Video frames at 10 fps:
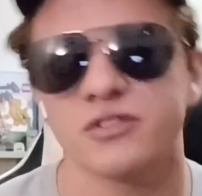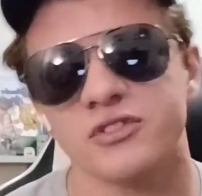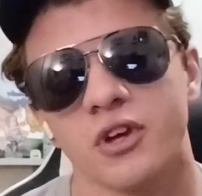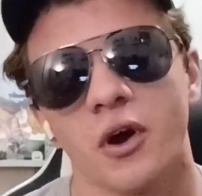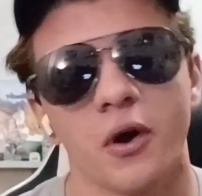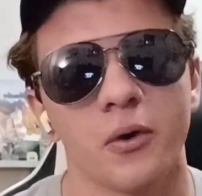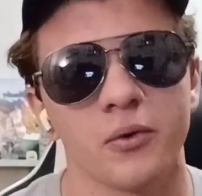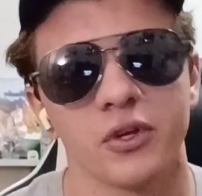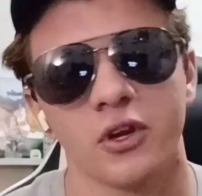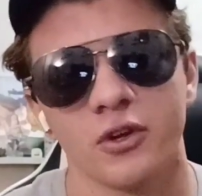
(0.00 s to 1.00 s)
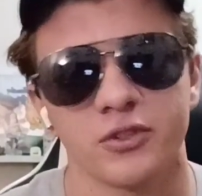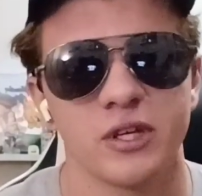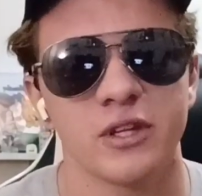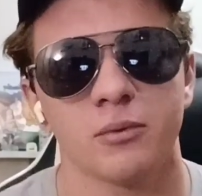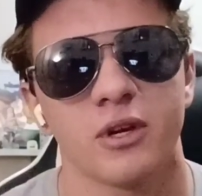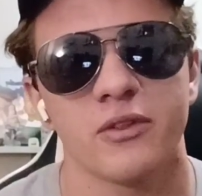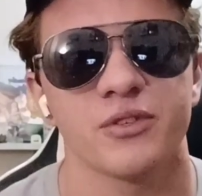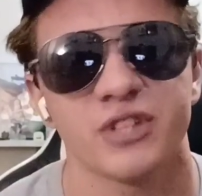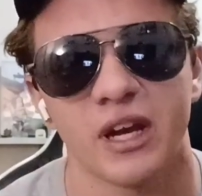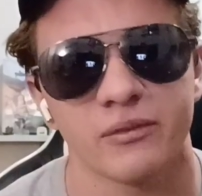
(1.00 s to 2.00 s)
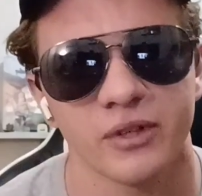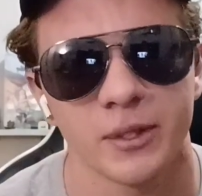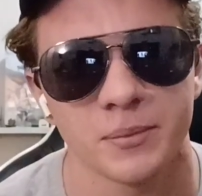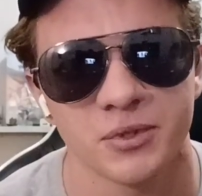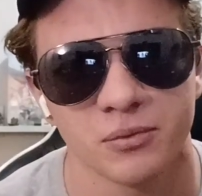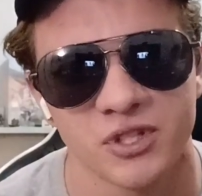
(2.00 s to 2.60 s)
So you can go to either one of those time frames,